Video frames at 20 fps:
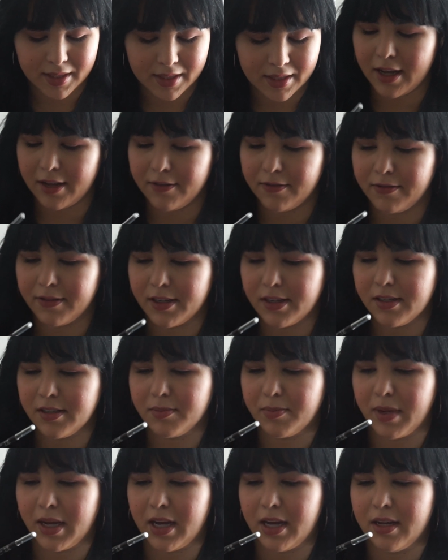I
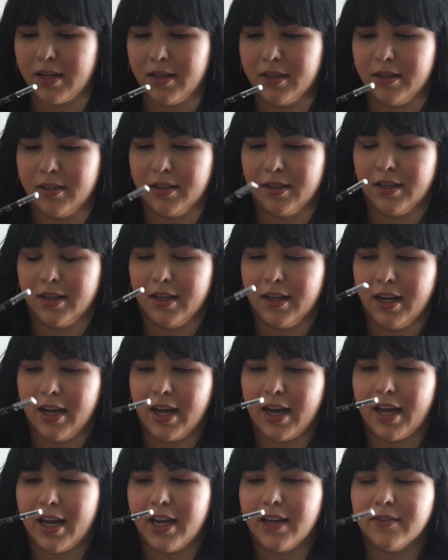
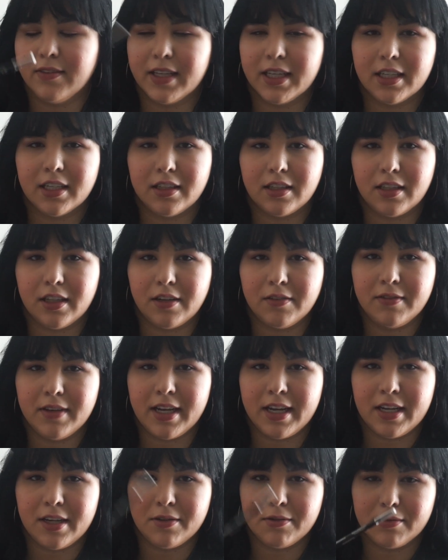have like a
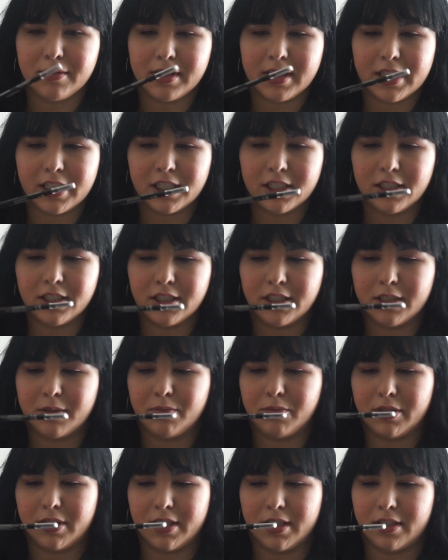love-hate
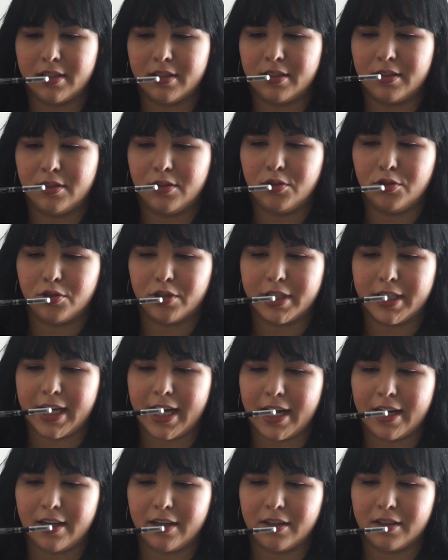relationship with this
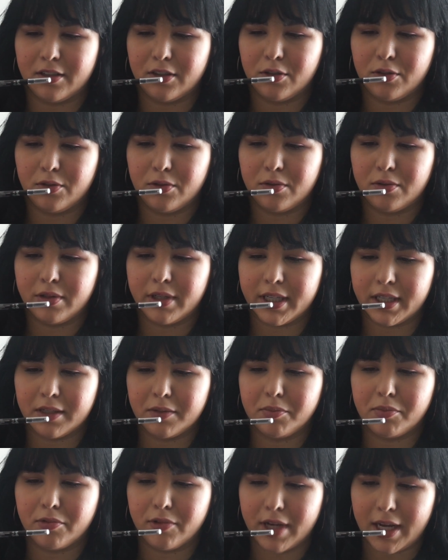Jordana Quick
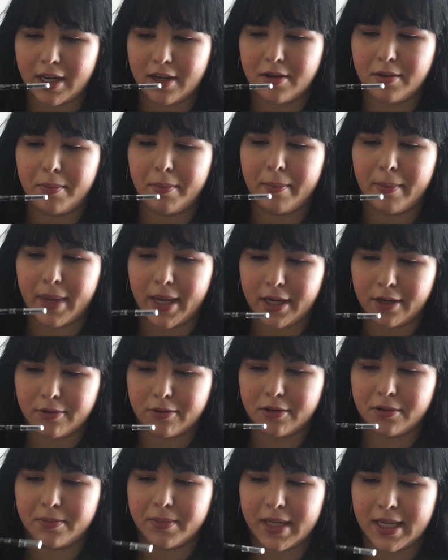Brow
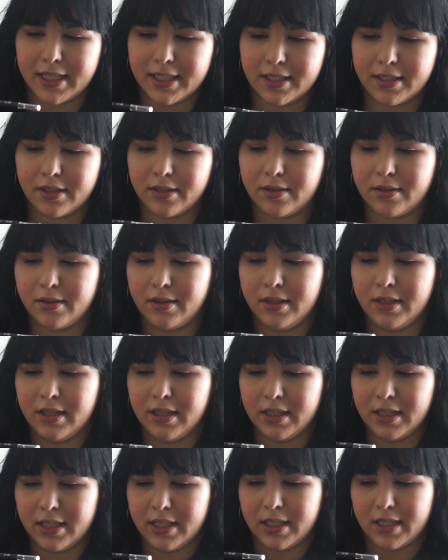Micro Pencil
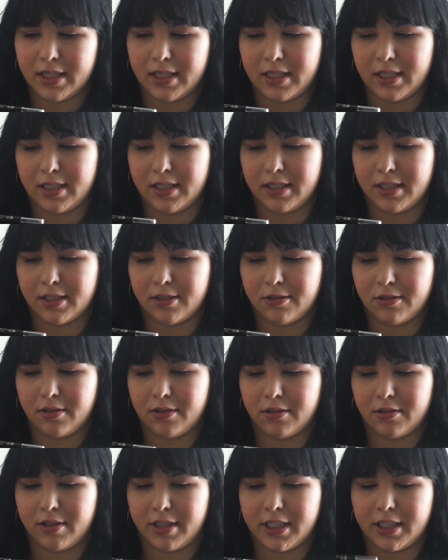in
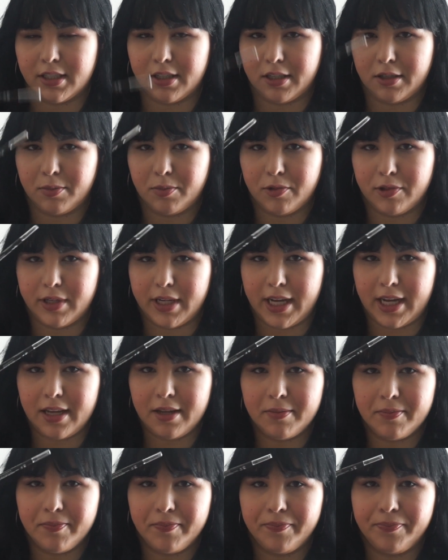03 Dark
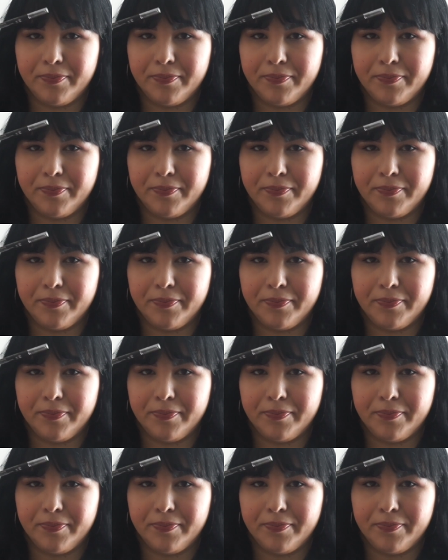Brunette.